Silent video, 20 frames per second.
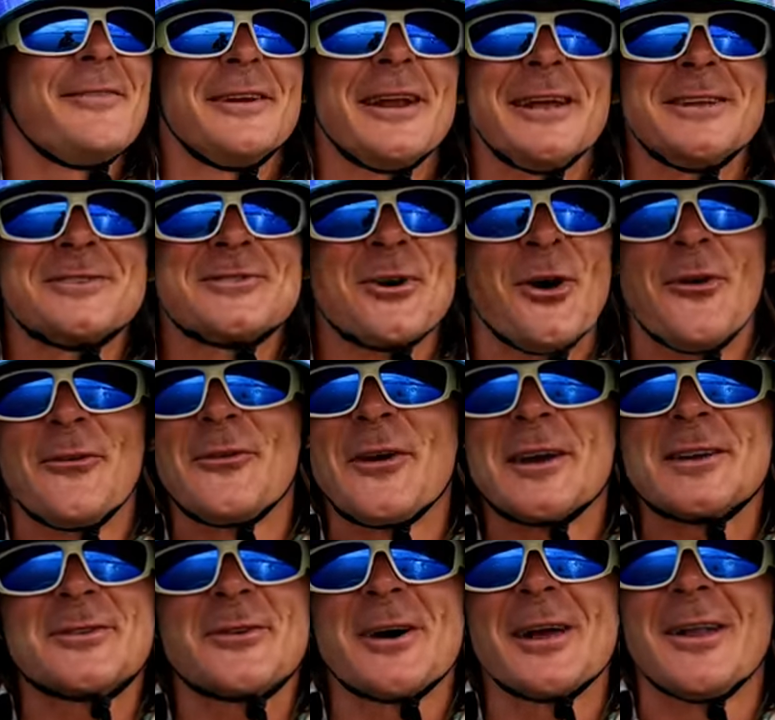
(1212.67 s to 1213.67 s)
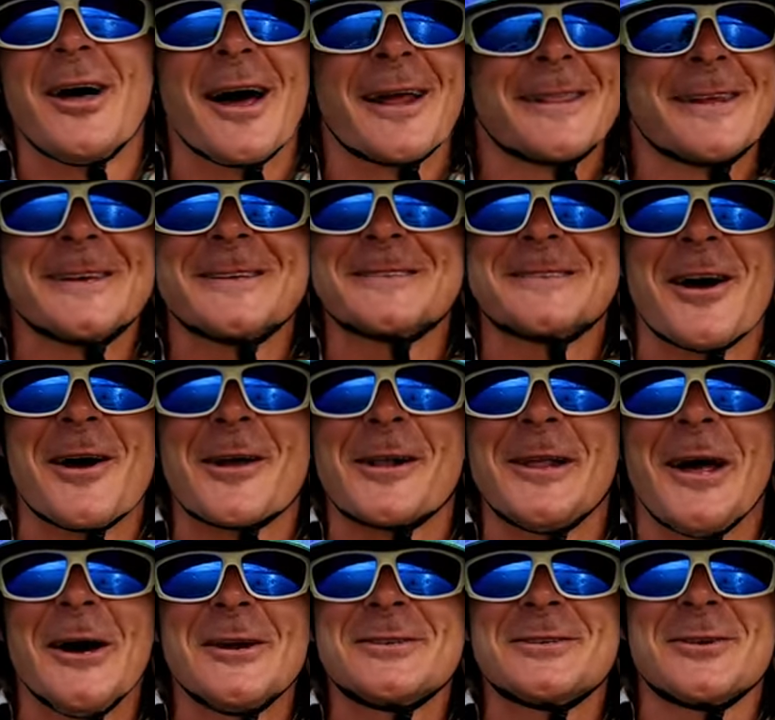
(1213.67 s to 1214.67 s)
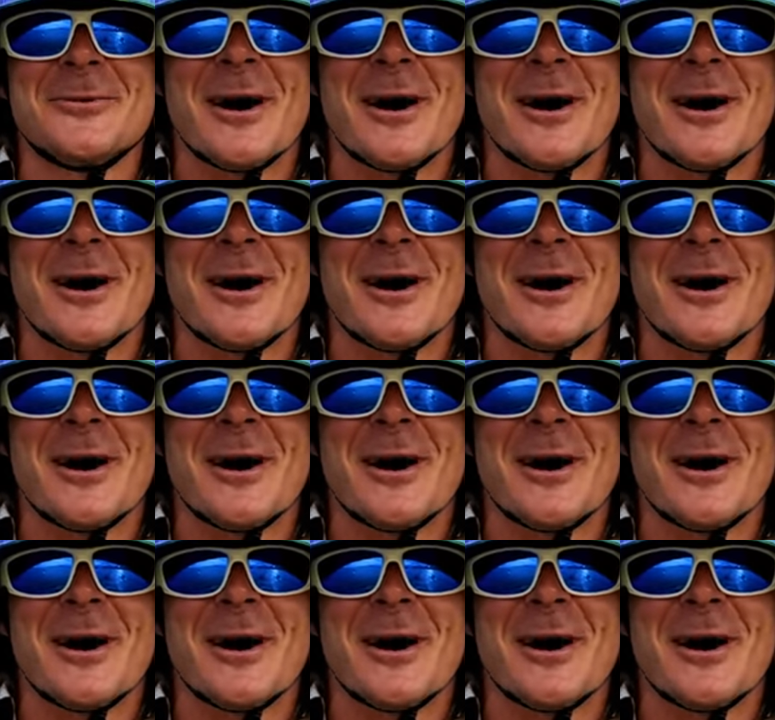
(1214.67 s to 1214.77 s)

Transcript: an inshore fishery like this so close to